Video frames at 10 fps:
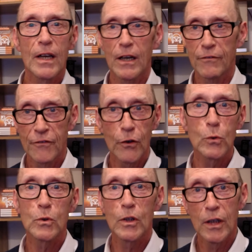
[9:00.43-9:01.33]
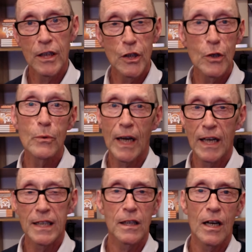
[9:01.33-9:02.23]
a full
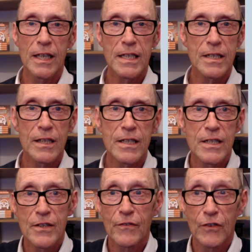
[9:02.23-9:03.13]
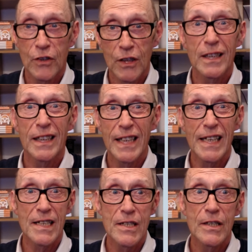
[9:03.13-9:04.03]
UK licence for at
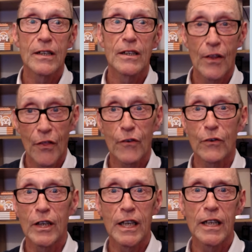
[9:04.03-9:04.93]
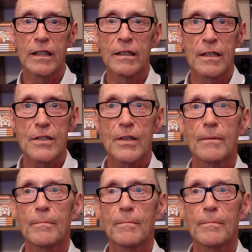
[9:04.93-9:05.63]
least 3 years.